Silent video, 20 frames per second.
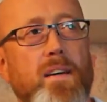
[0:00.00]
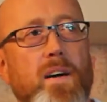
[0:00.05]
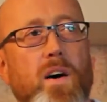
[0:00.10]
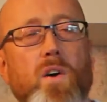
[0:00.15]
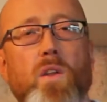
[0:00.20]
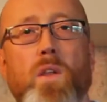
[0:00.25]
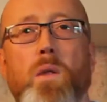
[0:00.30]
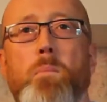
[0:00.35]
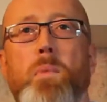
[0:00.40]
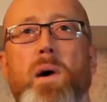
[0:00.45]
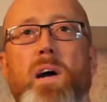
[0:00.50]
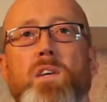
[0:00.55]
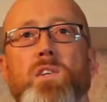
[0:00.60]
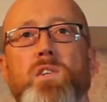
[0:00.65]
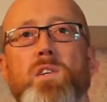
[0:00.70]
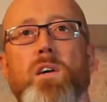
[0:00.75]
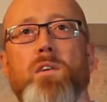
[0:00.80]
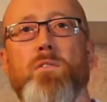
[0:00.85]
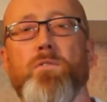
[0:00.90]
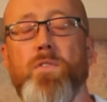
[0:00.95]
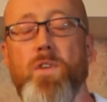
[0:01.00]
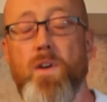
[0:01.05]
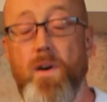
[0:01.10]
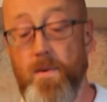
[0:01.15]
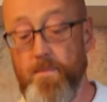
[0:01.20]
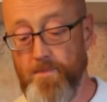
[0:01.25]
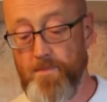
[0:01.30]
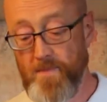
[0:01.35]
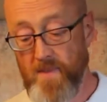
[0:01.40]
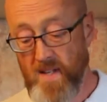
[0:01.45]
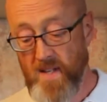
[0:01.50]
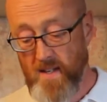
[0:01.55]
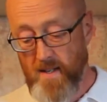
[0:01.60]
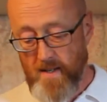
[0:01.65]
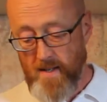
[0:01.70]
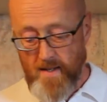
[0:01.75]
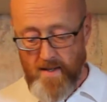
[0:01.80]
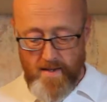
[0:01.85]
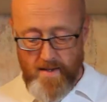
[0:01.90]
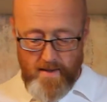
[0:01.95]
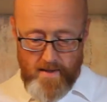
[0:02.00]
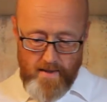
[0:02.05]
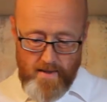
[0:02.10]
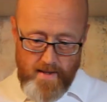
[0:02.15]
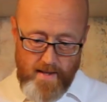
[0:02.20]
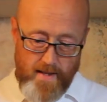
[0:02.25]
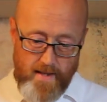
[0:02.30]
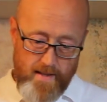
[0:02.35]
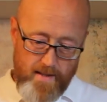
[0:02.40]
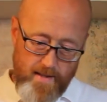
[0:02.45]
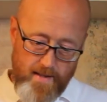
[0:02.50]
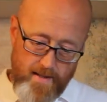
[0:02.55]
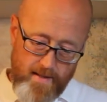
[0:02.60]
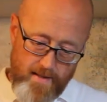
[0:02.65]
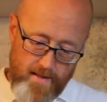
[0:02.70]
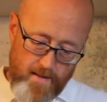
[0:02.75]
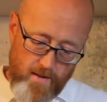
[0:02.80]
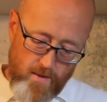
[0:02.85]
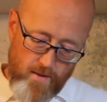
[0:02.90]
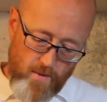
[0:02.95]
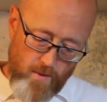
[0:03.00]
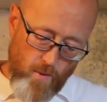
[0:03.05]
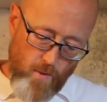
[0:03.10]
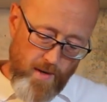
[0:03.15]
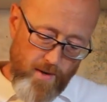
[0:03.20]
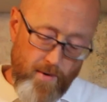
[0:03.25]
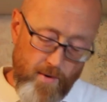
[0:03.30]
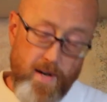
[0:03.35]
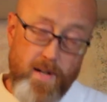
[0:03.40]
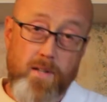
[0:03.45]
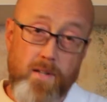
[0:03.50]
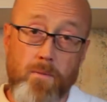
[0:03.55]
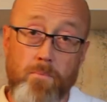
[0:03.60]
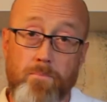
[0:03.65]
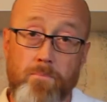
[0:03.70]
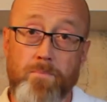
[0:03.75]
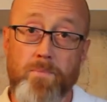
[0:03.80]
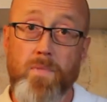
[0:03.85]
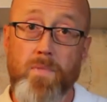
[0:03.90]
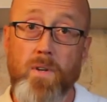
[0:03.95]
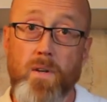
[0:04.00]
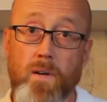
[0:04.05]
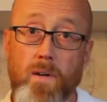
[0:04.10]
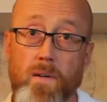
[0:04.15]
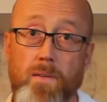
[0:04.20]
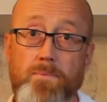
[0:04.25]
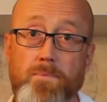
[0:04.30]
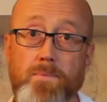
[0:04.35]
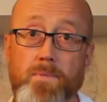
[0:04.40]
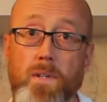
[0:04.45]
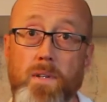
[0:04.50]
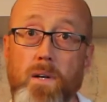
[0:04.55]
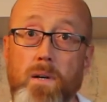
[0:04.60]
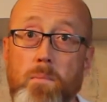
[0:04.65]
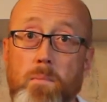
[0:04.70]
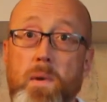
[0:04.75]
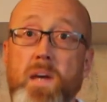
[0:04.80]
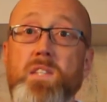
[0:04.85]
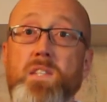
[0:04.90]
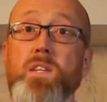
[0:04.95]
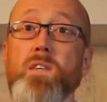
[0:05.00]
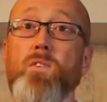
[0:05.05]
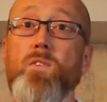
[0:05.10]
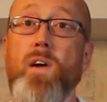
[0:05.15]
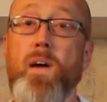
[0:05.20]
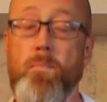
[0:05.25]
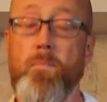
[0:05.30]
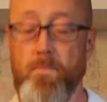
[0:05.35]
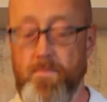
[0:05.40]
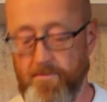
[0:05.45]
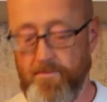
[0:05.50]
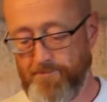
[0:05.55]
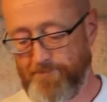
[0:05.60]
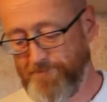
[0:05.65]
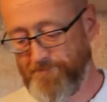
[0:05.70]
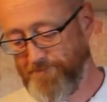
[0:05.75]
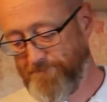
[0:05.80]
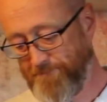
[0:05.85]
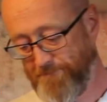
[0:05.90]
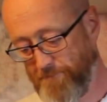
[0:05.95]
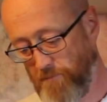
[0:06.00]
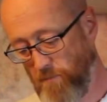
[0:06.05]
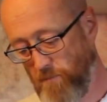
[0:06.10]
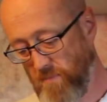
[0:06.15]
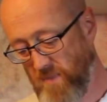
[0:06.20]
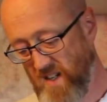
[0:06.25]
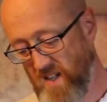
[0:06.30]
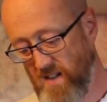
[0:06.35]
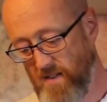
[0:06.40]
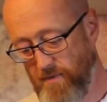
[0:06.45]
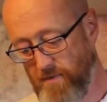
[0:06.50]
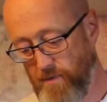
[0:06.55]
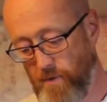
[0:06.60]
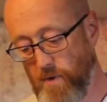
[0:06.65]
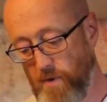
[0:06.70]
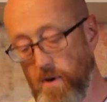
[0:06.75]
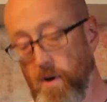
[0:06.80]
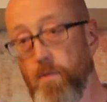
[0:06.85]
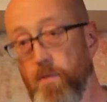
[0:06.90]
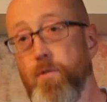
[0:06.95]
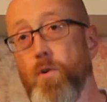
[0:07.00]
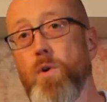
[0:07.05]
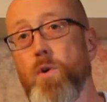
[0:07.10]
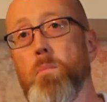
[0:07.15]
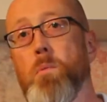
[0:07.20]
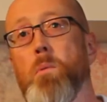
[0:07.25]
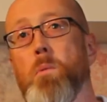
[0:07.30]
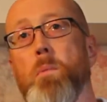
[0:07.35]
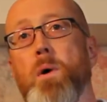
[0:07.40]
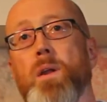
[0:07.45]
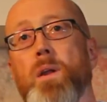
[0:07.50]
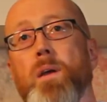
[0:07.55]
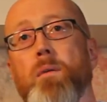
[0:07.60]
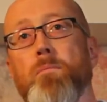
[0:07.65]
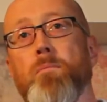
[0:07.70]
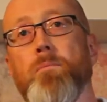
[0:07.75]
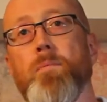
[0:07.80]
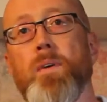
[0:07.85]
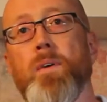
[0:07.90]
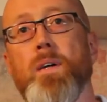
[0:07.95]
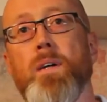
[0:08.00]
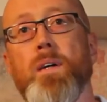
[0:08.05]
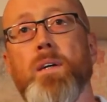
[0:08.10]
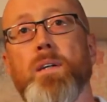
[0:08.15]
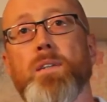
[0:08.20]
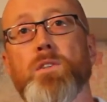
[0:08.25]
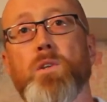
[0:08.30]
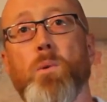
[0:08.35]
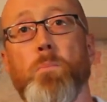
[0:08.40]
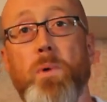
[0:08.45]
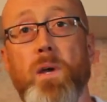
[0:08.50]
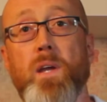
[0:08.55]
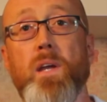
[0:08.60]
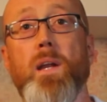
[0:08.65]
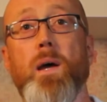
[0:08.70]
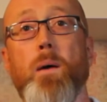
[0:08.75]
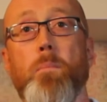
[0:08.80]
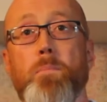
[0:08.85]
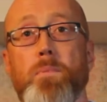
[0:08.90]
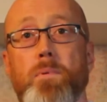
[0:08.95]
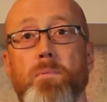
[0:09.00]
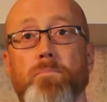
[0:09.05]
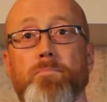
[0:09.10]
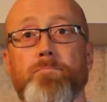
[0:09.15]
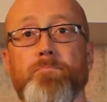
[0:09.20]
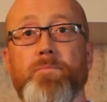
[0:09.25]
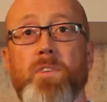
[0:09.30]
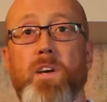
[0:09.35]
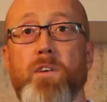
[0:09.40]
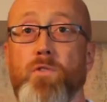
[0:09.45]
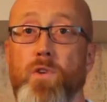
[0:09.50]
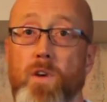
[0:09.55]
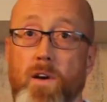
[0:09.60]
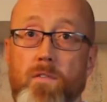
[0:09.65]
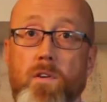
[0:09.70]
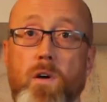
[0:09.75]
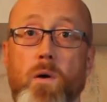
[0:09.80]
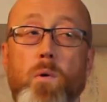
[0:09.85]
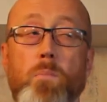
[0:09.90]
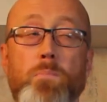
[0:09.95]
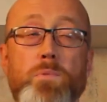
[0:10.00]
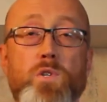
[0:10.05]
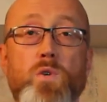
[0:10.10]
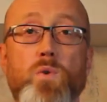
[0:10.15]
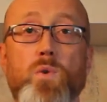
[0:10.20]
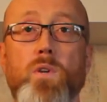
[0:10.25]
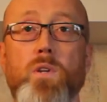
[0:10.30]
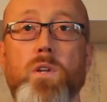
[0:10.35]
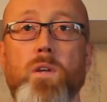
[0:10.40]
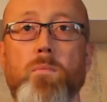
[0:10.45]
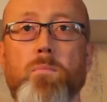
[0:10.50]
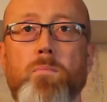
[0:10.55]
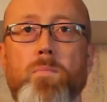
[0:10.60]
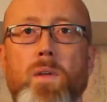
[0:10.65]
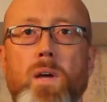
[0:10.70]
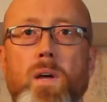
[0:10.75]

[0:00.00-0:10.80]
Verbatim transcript: on the back shelf there, and uh, you're quite right. Amazing draft for affordable money, so pick it up if you have the opportunity.